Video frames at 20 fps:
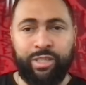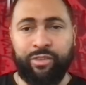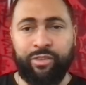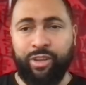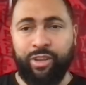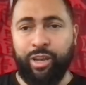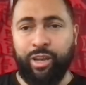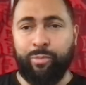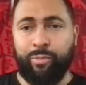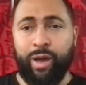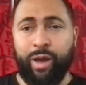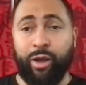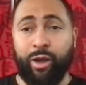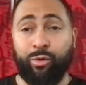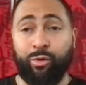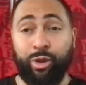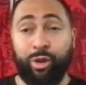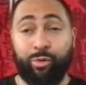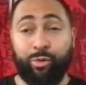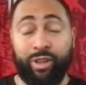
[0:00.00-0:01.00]
of an impact
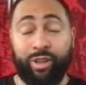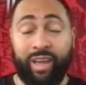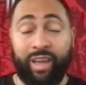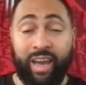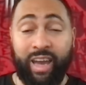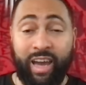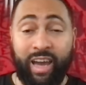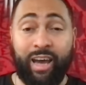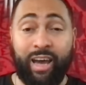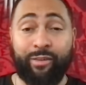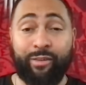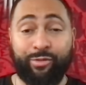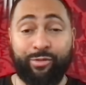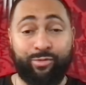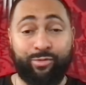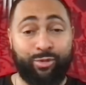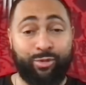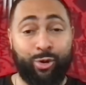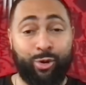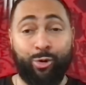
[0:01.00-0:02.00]
would he really have?
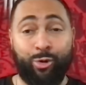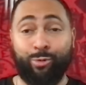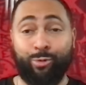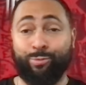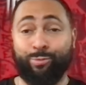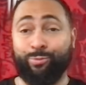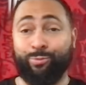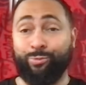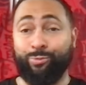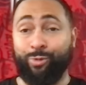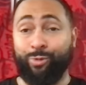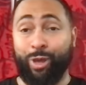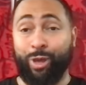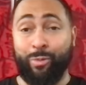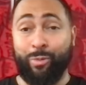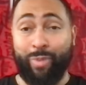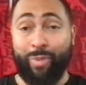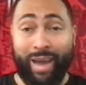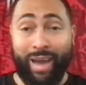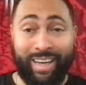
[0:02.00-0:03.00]
So if you
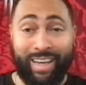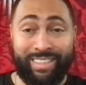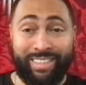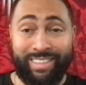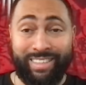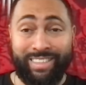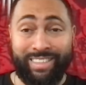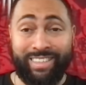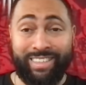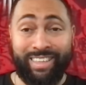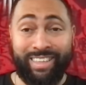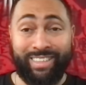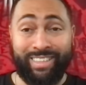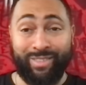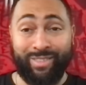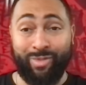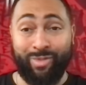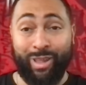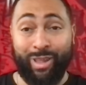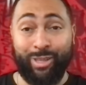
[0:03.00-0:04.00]
get past this
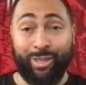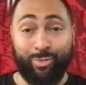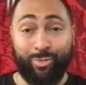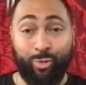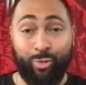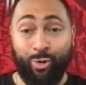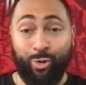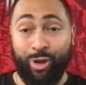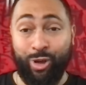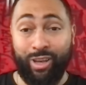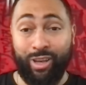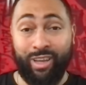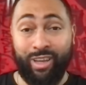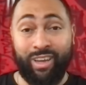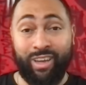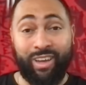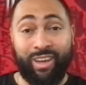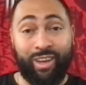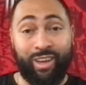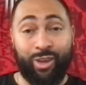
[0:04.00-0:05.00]
season, by this point,
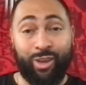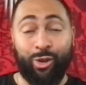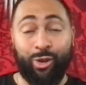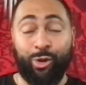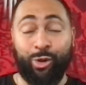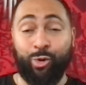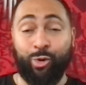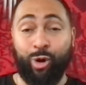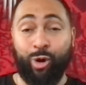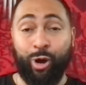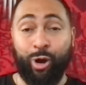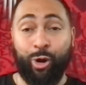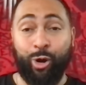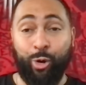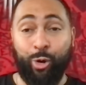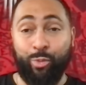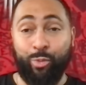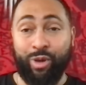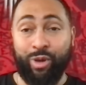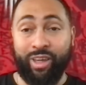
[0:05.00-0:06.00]
you know, you are
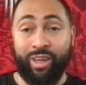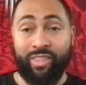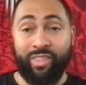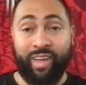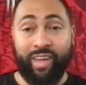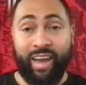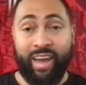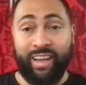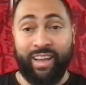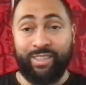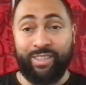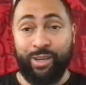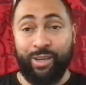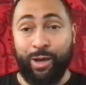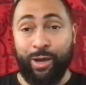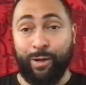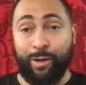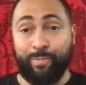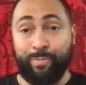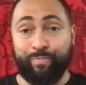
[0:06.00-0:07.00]
hoping that
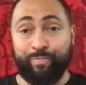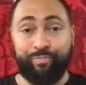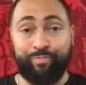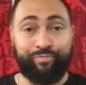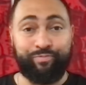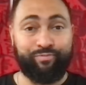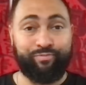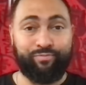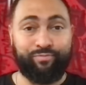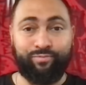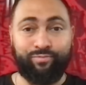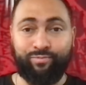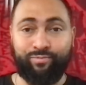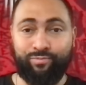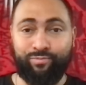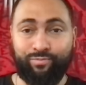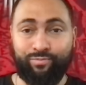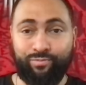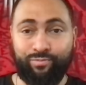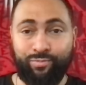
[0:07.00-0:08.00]

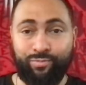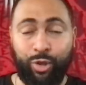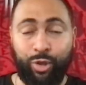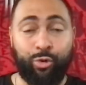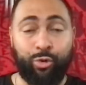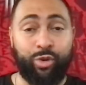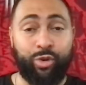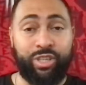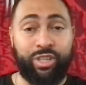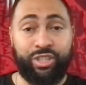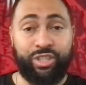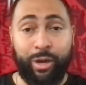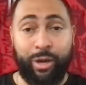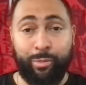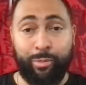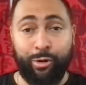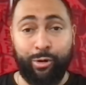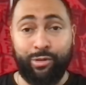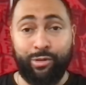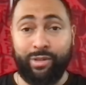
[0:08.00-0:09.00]
Reed
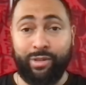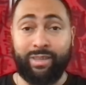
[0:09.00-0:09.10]
Shepard